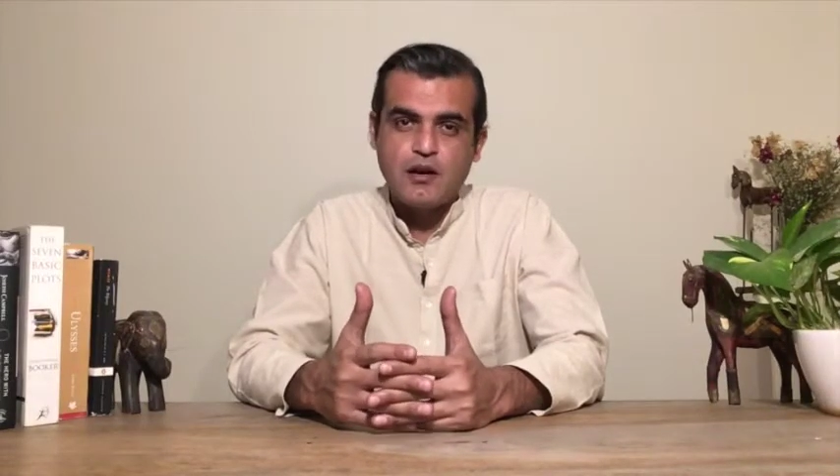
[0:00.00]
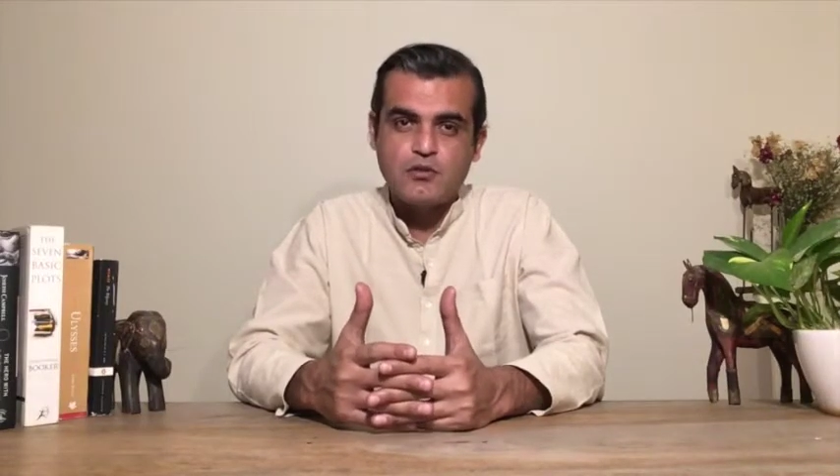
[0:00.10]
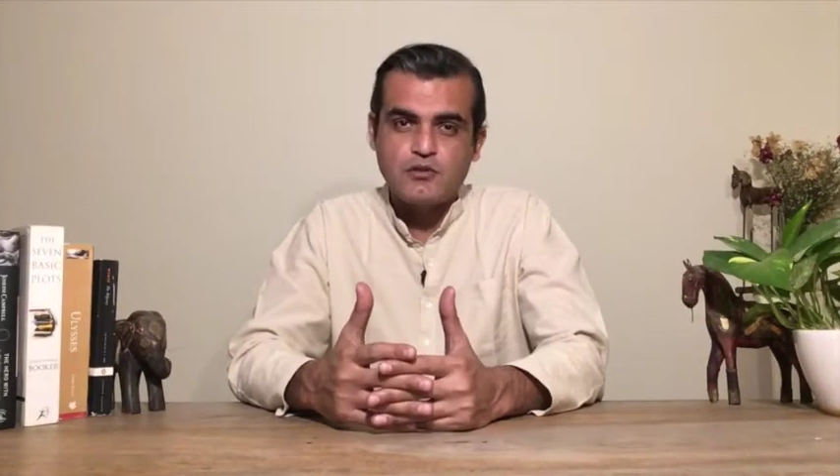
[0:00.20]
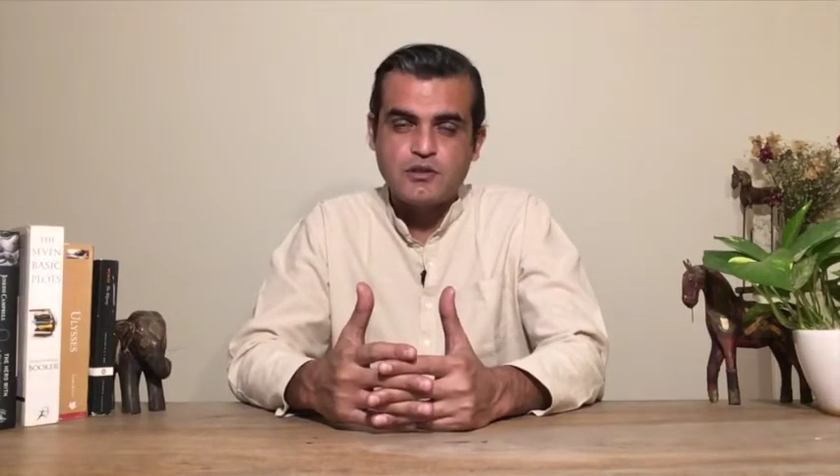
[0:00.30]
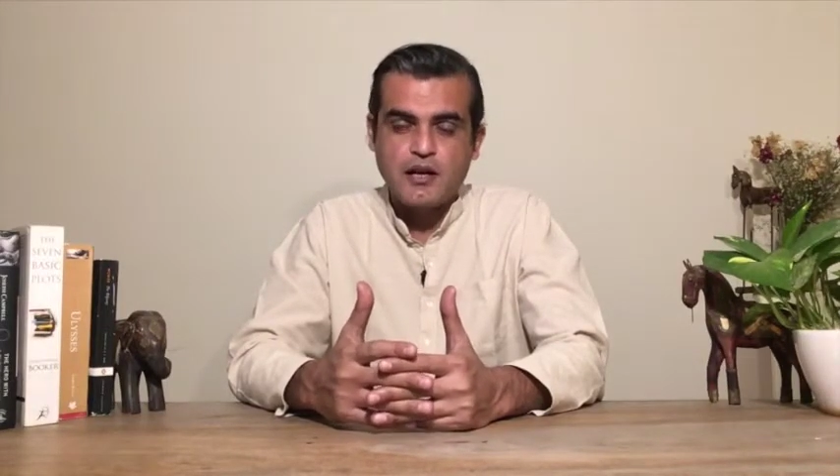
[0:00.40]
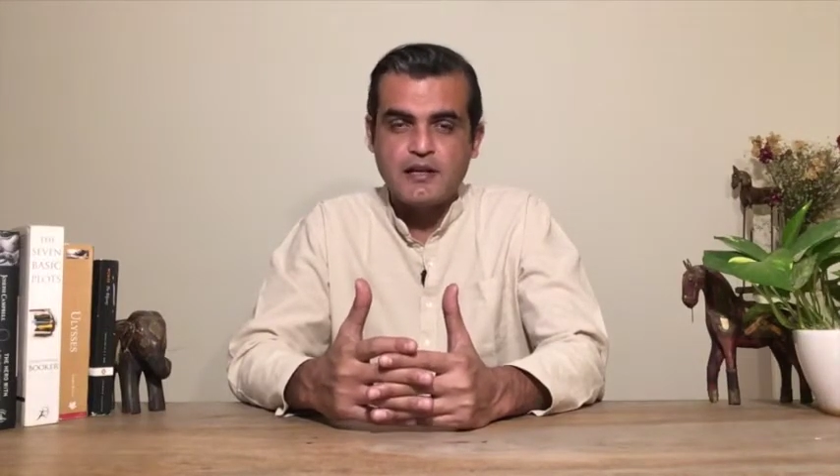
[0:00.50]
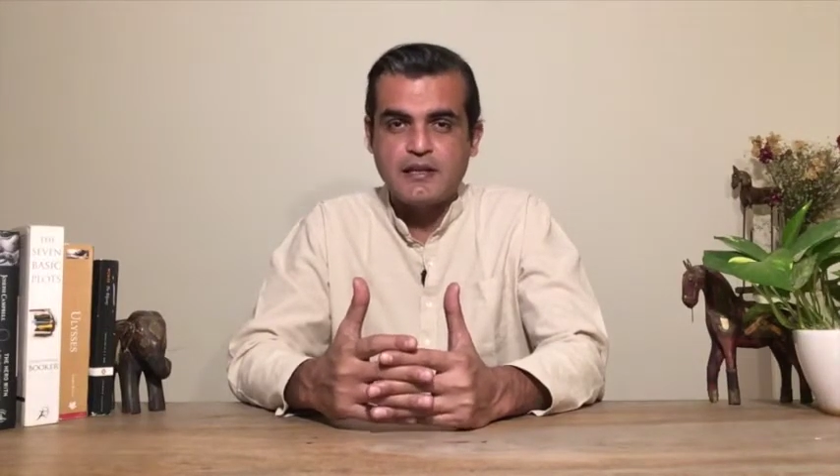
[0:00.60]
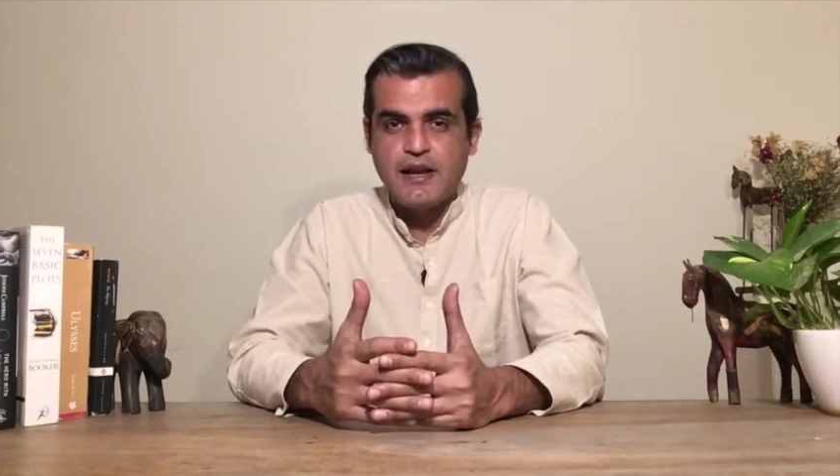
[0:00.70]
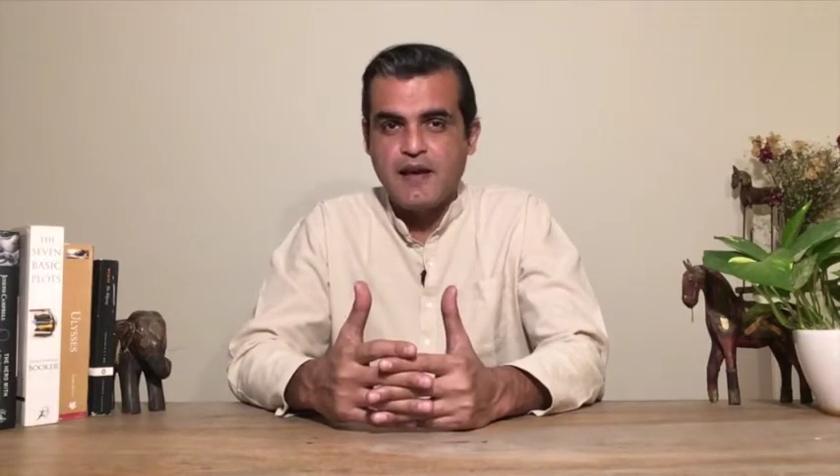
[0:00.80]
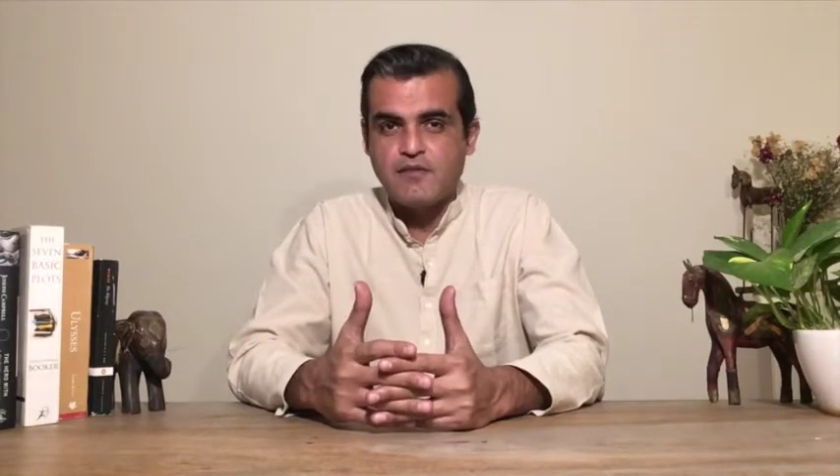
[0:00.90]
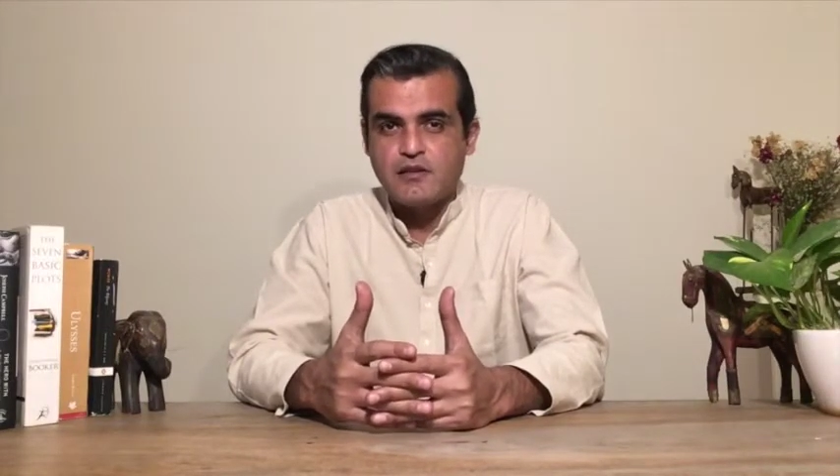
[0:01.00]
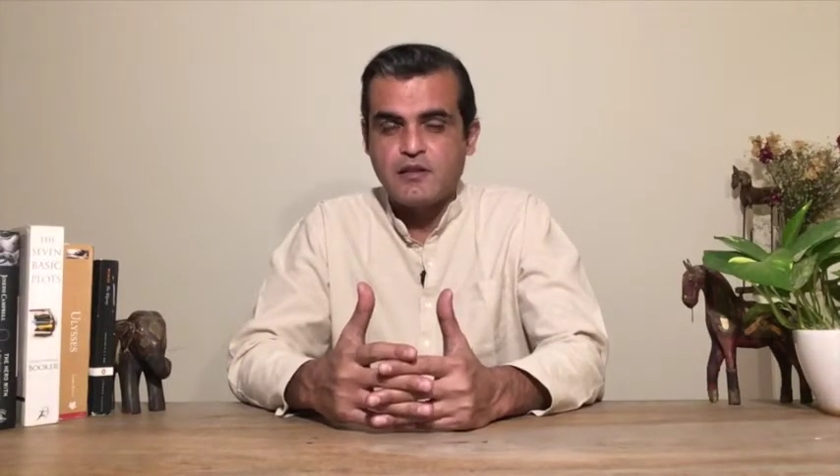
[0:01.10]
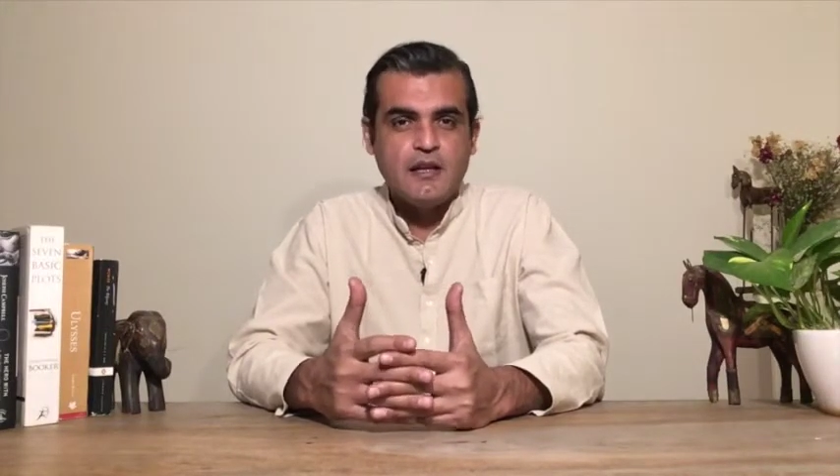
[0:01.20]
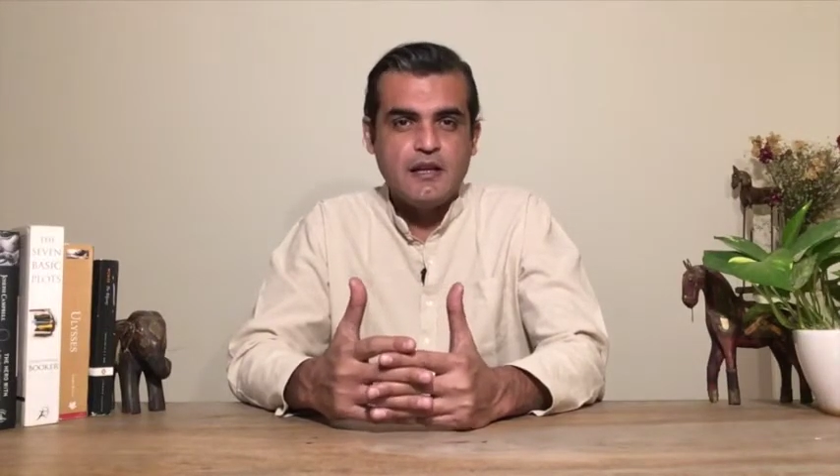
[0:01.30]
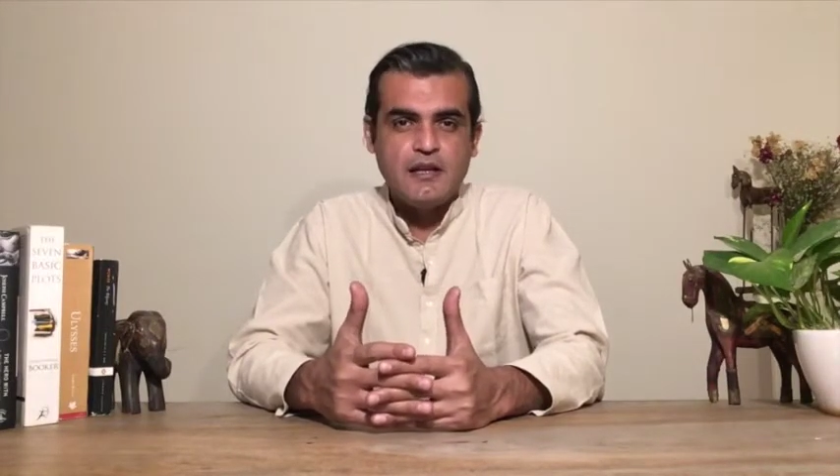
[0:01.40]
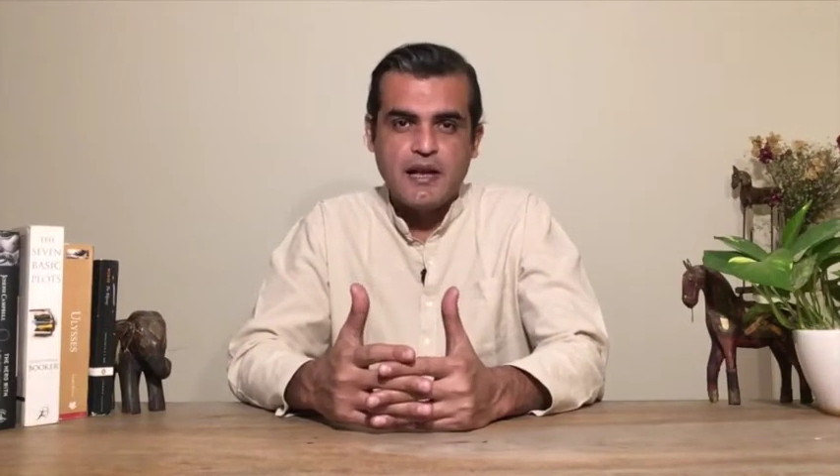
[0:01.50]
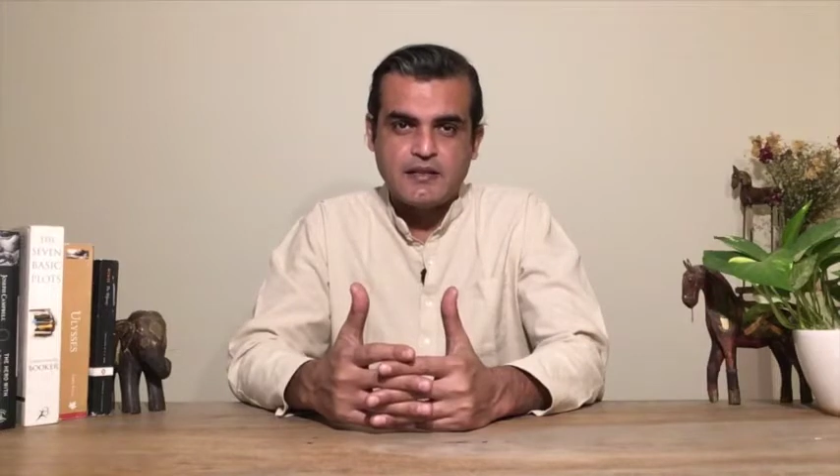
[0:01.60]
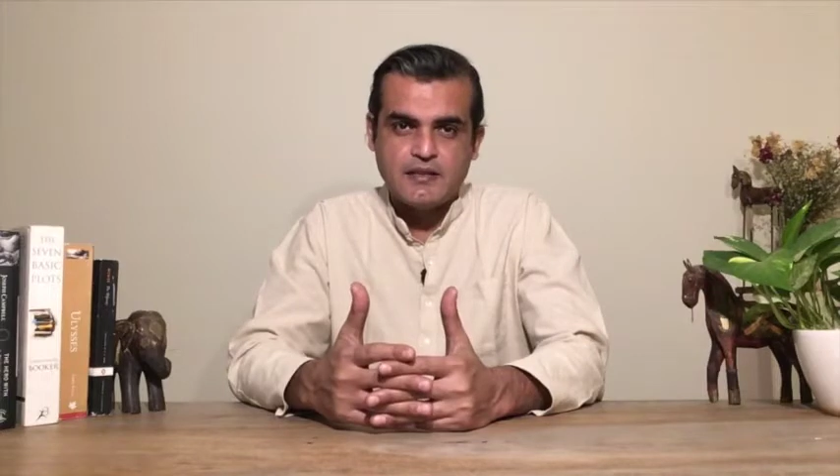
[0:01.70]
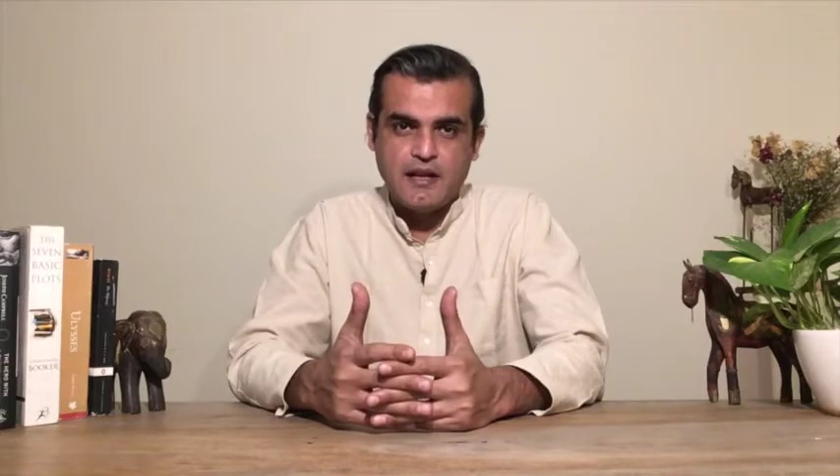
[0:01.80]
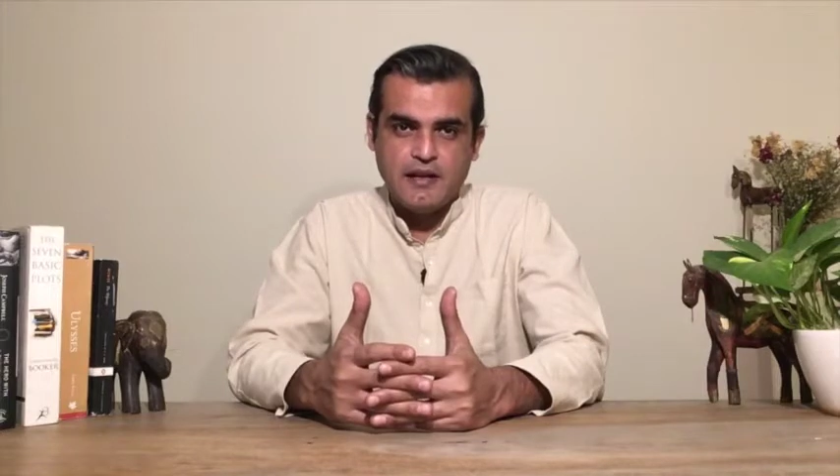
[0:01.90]
outside the heaven in
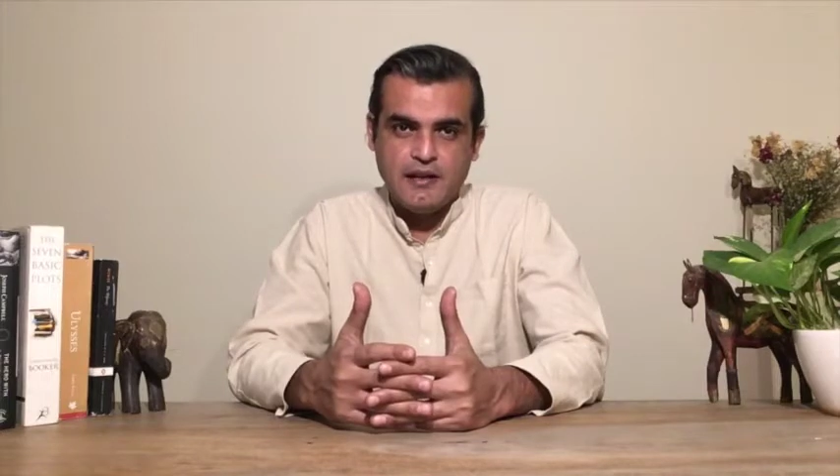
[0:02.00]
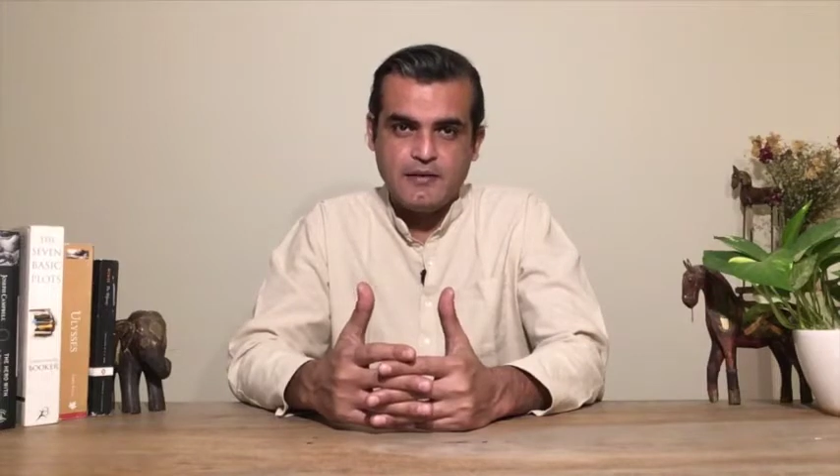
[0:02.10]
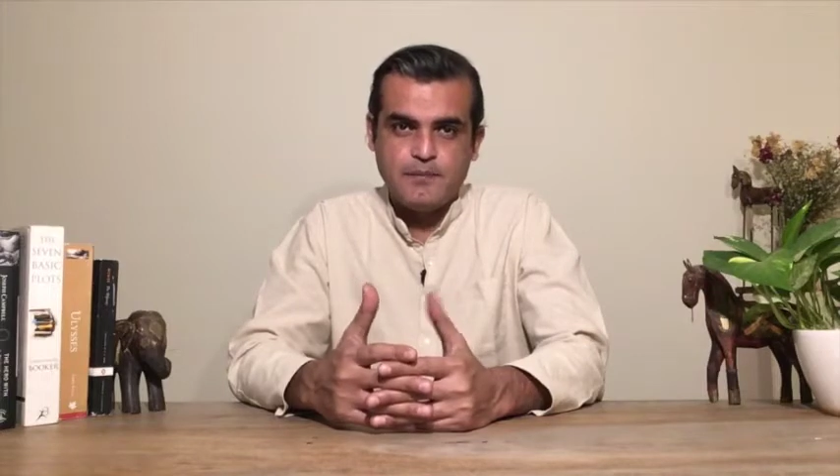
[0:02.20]
exile.